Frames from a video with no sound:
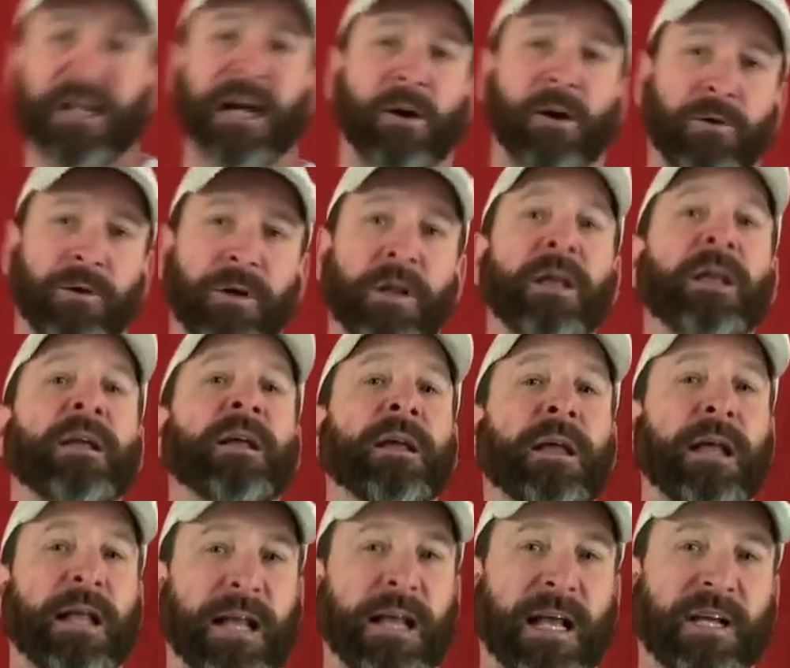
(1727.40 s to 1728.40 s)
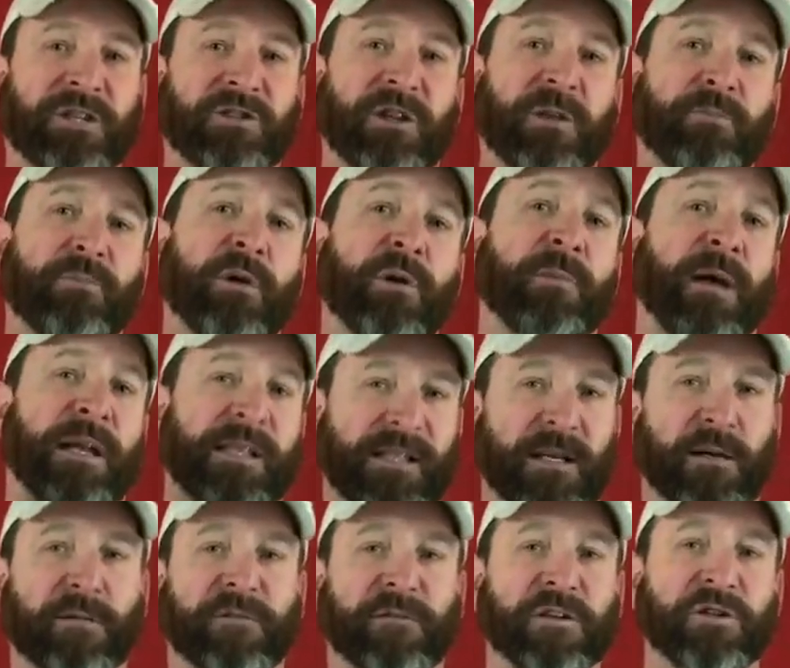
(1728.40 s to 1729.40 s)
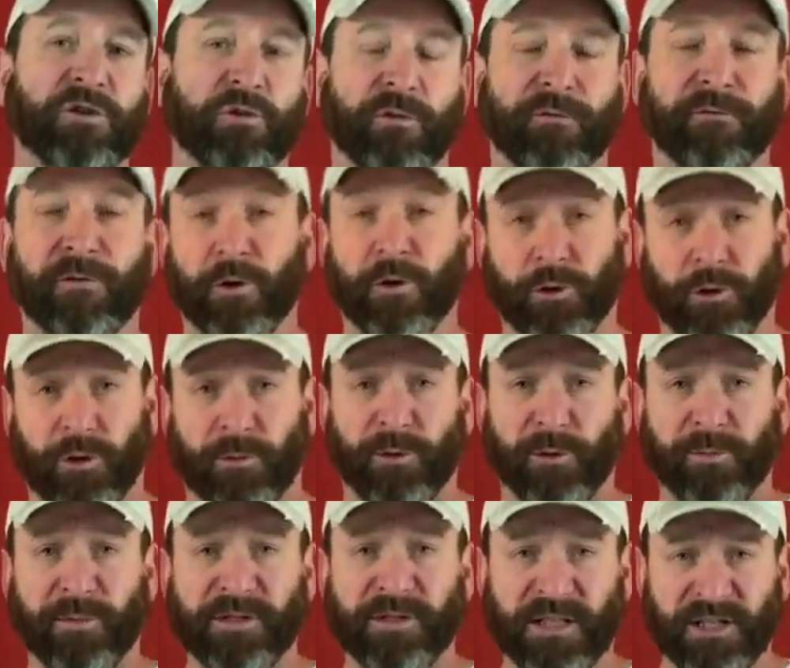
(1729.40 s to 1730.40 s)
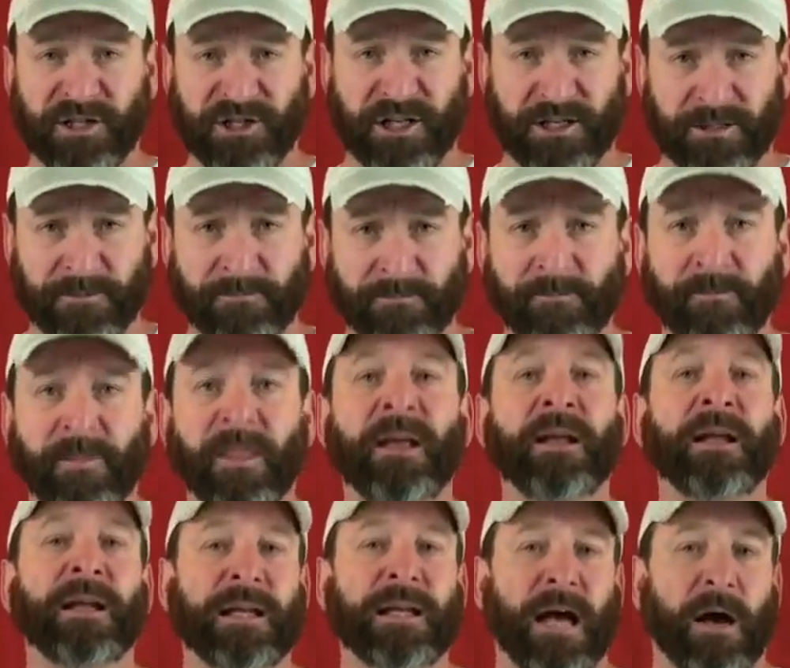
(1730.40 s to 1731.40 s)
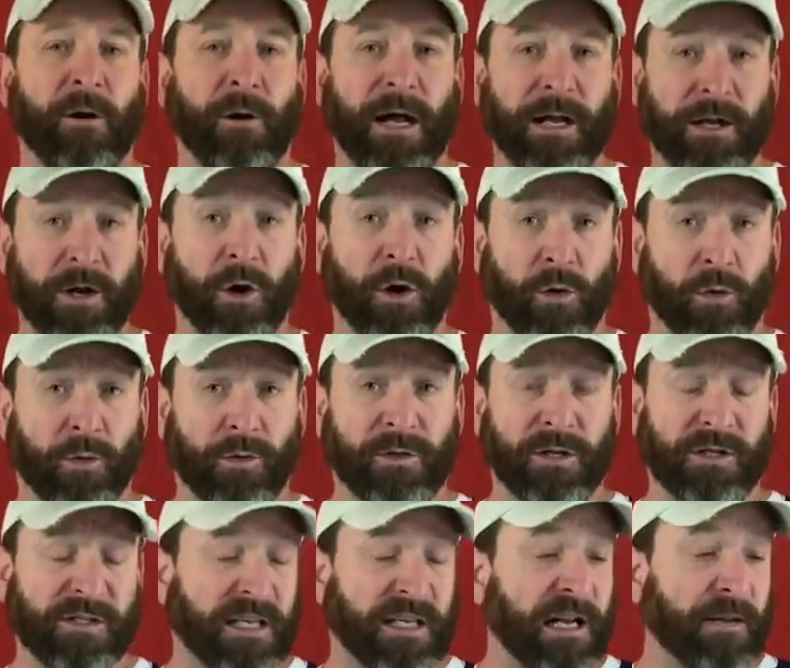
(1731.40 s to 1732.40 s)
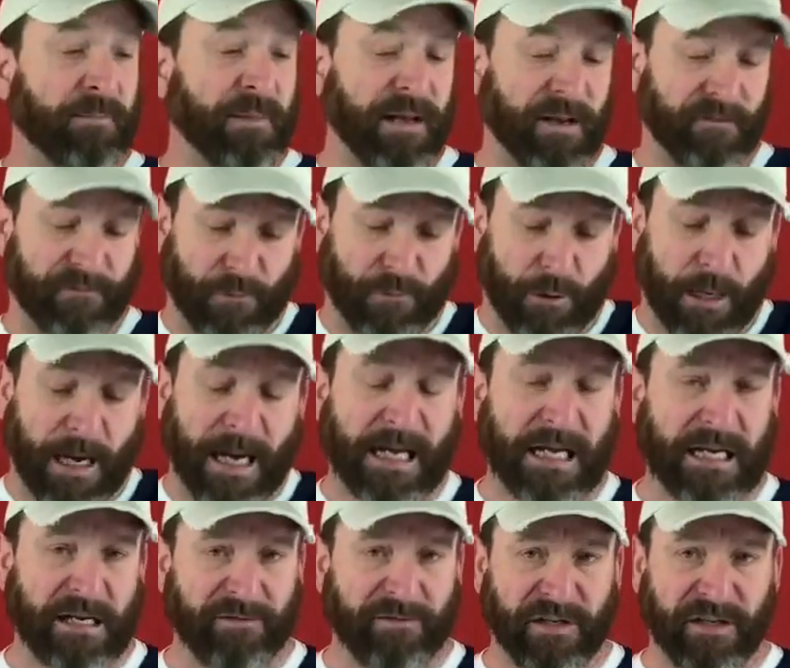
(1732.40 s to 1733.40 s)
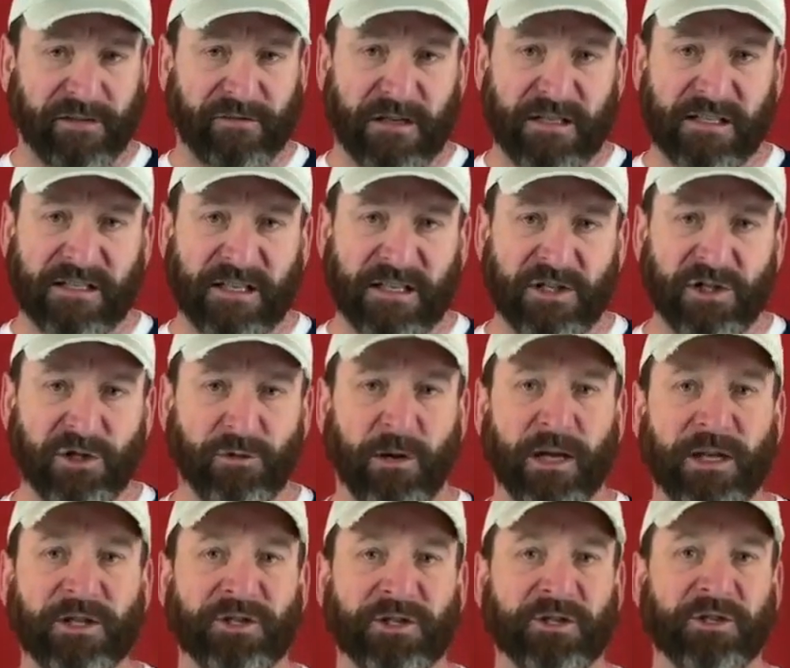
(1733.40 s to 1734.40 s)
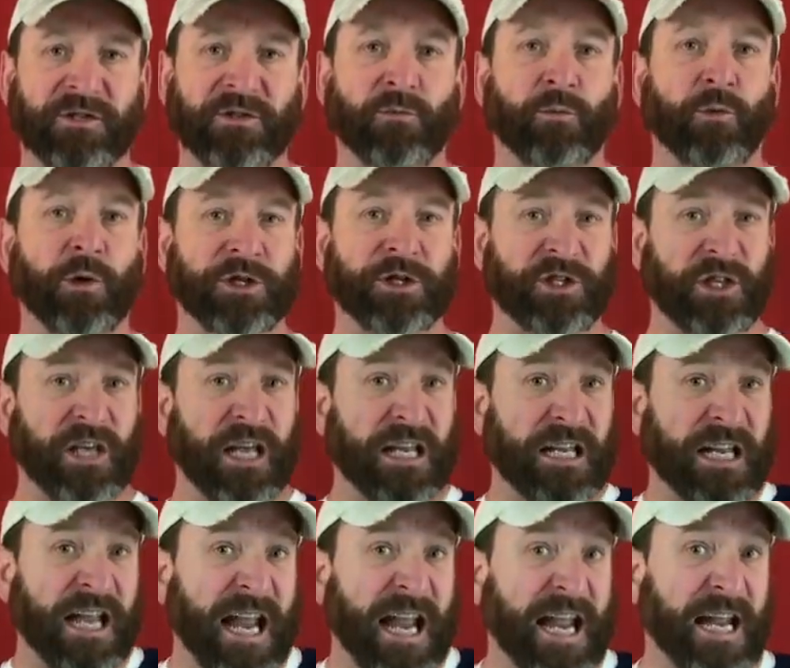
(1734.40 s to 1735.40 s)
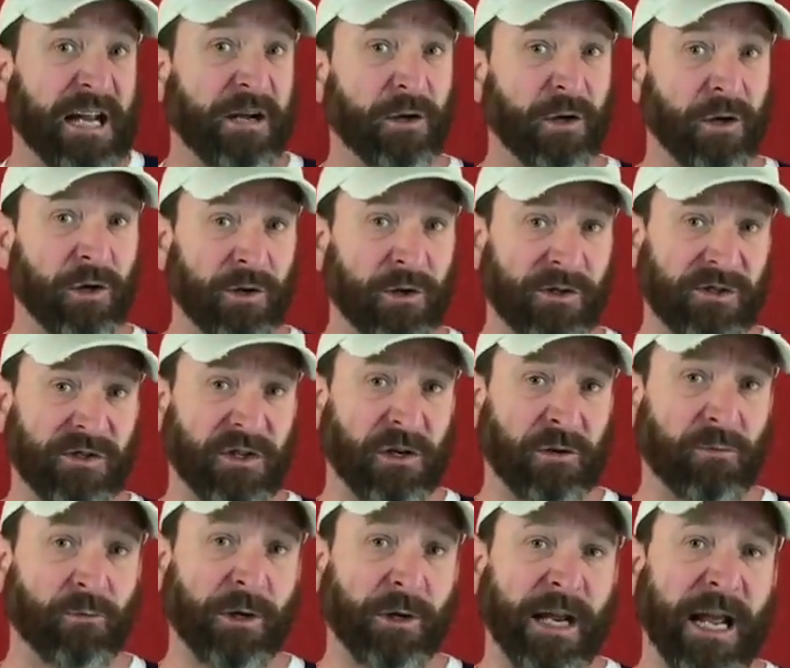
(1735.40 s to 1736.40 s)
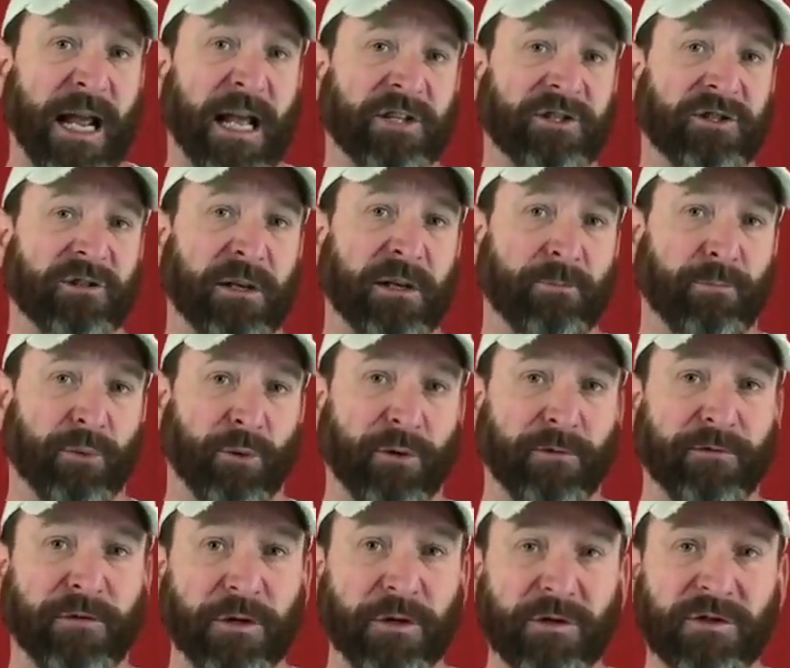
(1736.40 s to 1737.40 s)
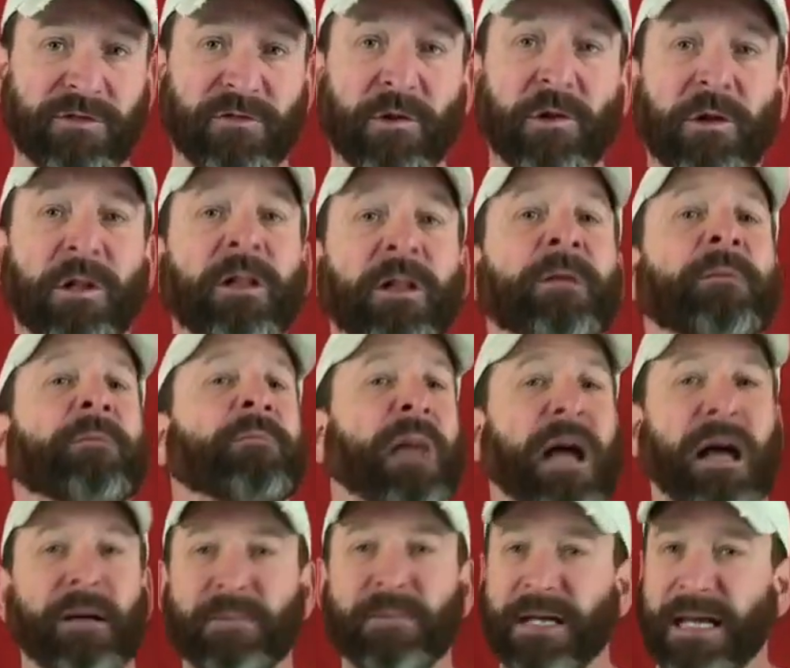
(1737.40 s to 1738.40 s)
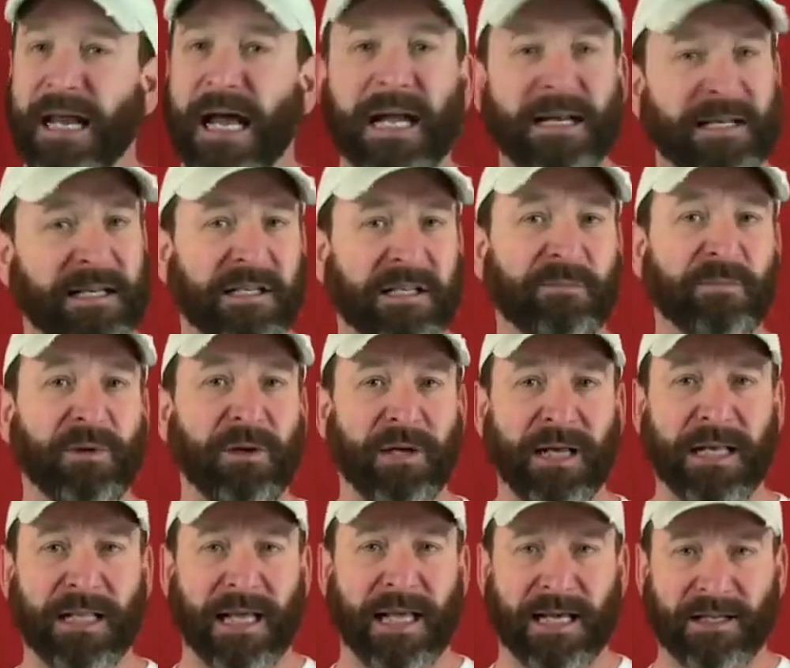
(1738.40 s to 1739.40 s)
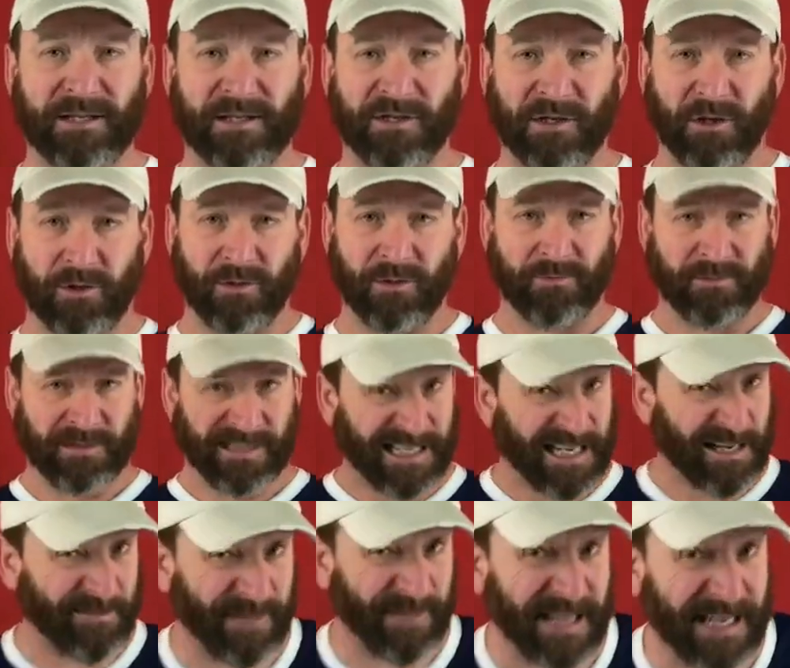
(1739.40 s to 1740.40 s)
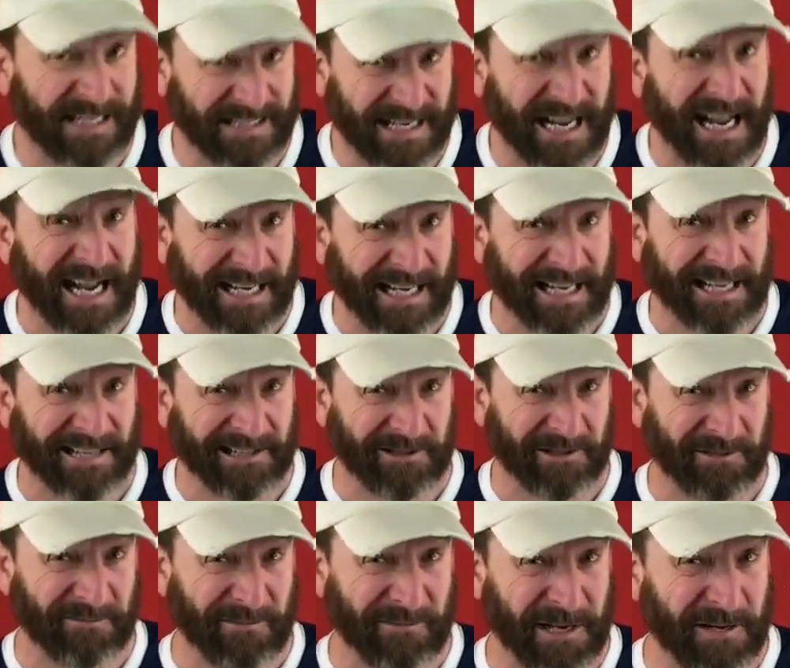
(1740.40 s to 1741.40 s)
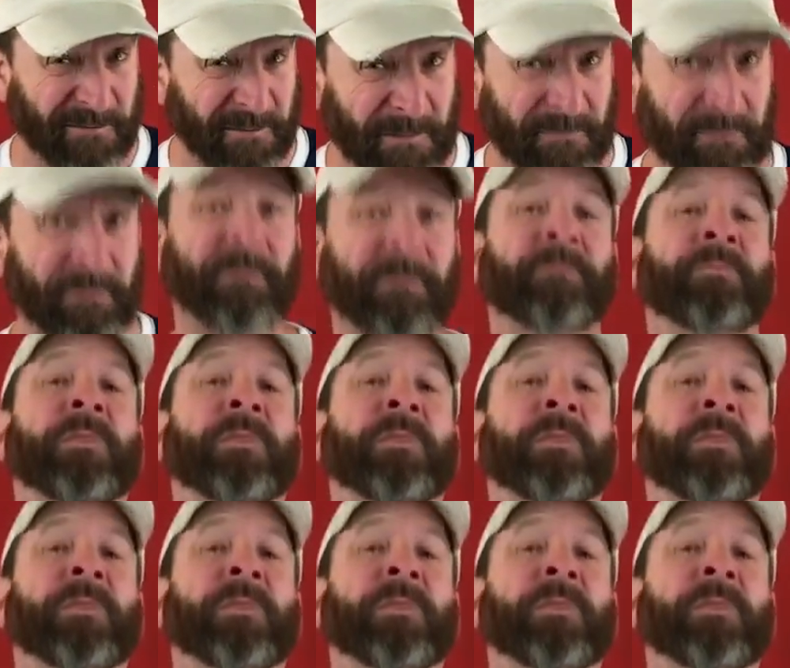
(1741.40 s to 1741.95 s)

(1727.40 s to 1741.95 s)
down, and actually put myself into a vulnerable position. Now, I know there's going to be a variety of different situations which an ankle holster would actually prove useful. I'm not disputing that, so keep the attacking to a minimum.